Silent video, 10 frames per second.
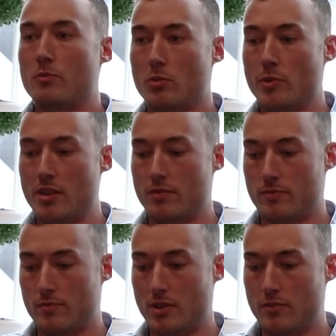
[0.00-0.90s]
one,
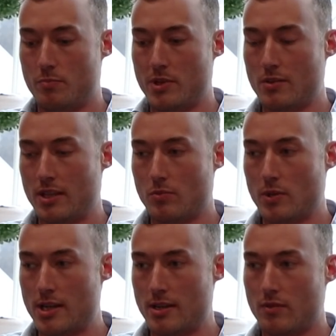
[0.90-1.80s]

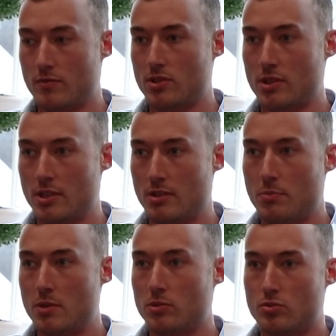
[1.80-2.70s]
but
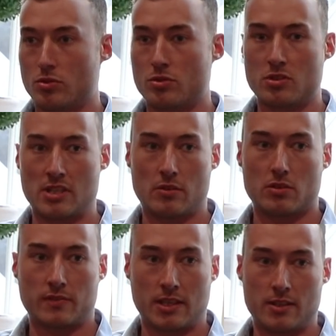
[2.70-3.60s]
people trust us now
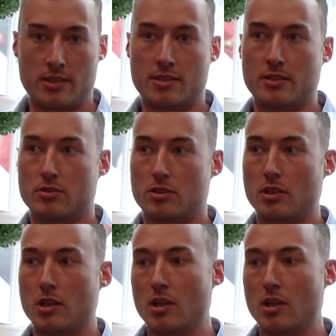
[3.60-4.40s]
to find these deals.